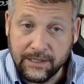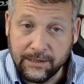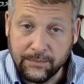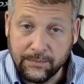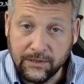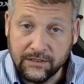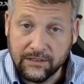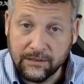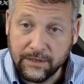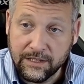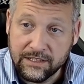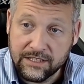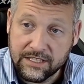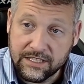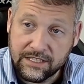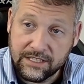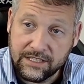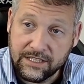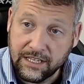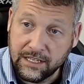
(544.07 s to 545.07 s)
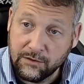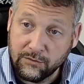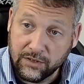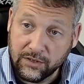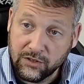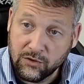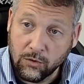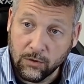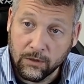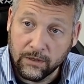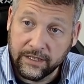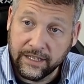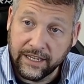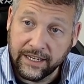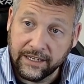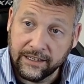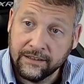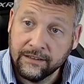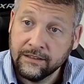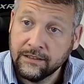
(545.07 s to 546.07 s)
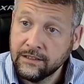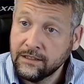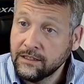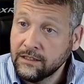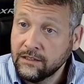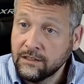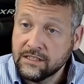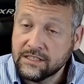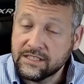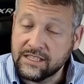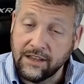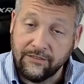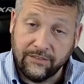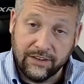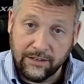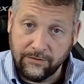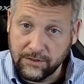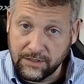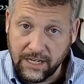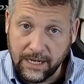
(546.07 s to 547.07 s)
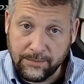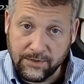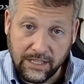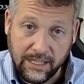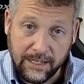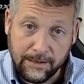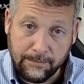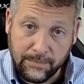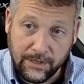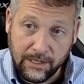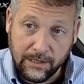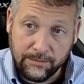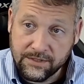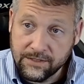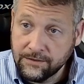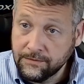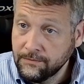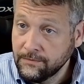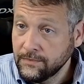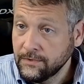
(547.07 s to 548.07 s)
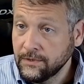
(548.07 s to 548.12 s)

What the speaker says: people to be inventorying 7 different types of light bulbs.